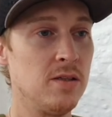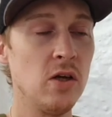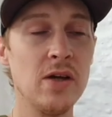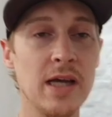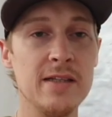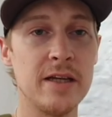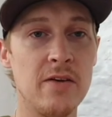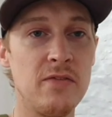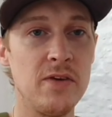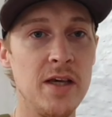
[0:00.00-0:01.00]
It's okay to
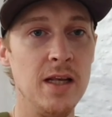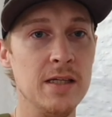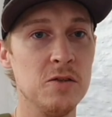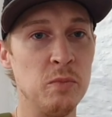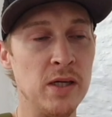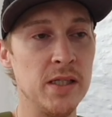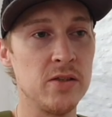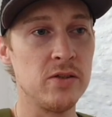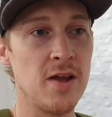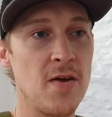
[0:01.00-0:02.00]
have feelings, but
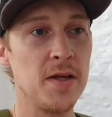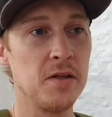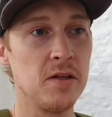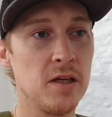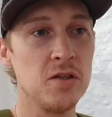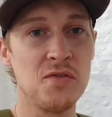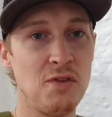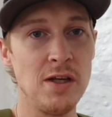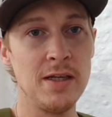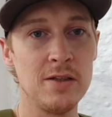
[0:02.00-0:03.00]
it's knowing that those
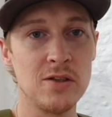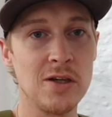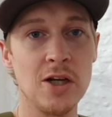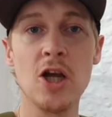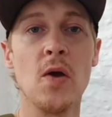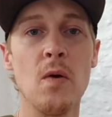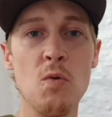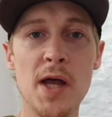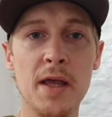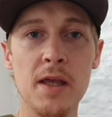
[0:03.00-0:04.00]
feelings are going to go
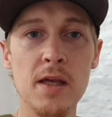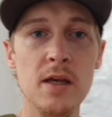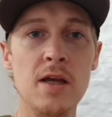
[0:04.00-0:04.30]
away,